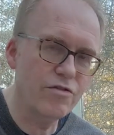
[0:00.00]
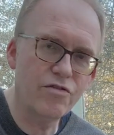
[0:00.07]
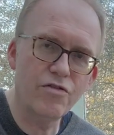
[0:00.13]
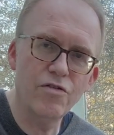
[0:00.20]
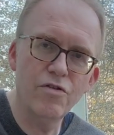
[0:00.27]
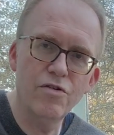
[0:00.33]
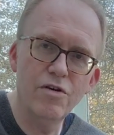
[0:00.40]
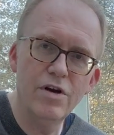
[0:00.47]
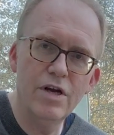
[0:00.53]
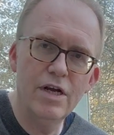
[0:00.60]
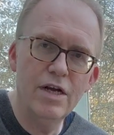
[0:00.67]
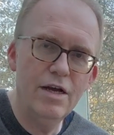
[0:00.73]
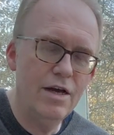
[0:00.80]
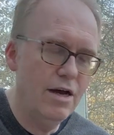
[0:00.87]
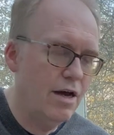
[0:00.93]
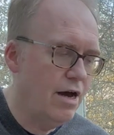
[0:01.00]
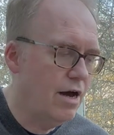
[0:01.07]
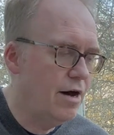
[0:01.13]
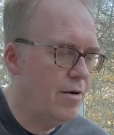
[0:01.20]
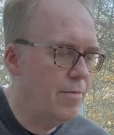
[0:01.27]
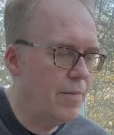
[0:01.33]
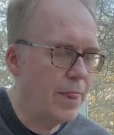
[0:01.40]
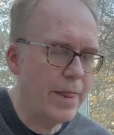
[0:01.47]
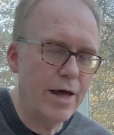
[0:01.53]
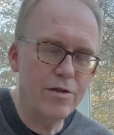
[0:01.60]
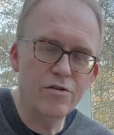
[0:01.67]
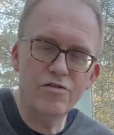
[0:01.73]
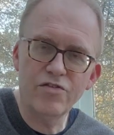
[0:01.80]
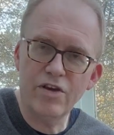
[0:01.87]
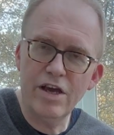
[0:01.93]
So and the
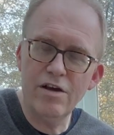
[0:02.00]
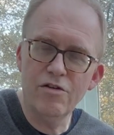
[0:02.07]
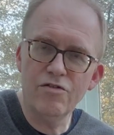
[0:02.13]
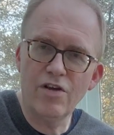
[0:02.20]
scales